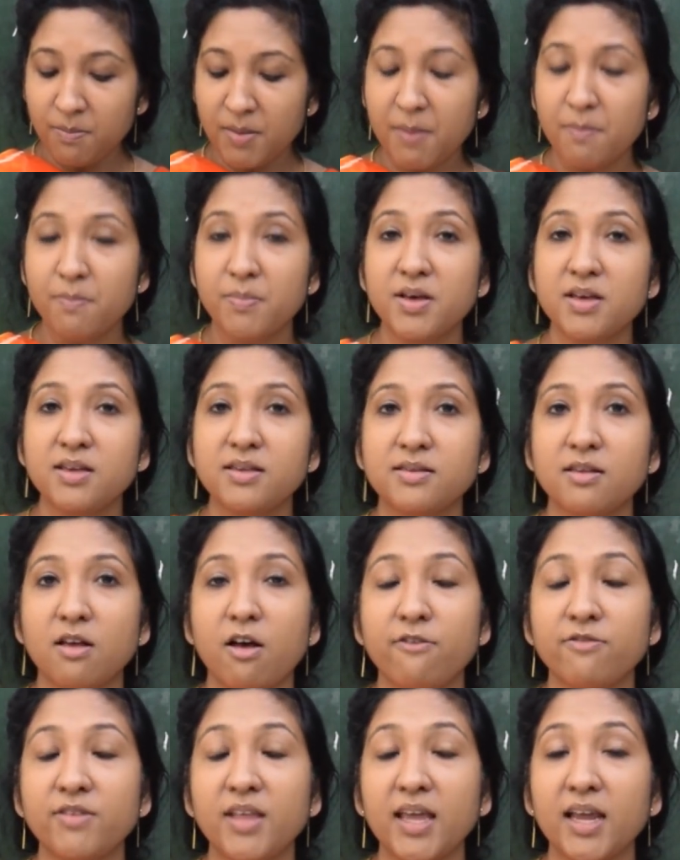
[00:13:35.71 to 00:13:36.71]
members
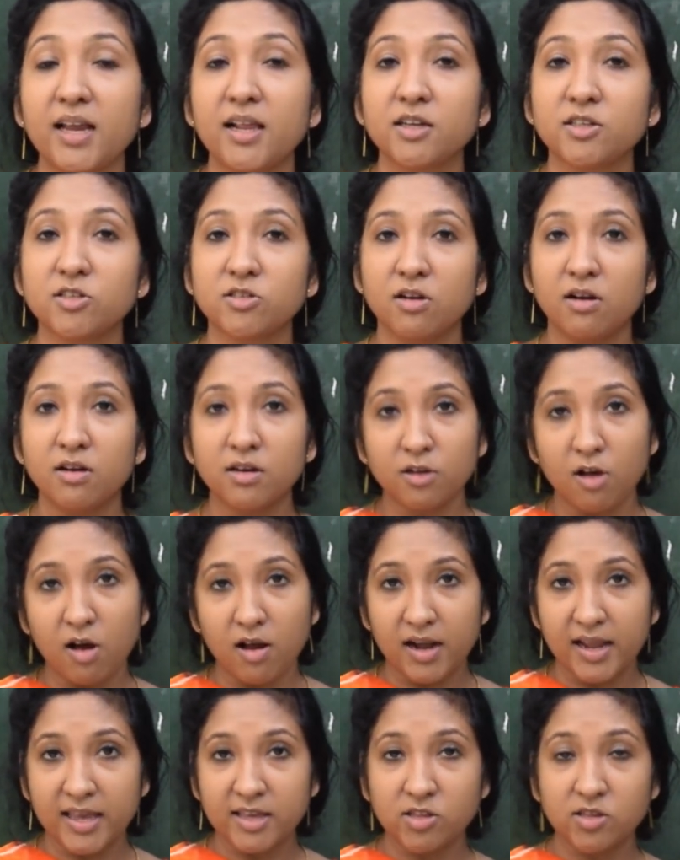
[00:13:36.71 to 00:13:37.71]
of the electoral
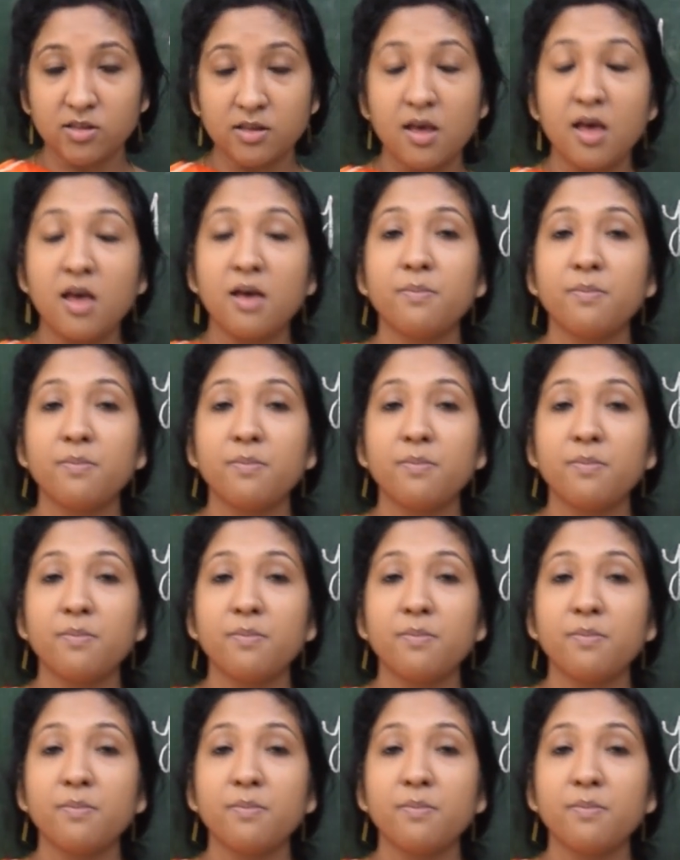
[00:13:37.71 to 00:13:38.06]
college.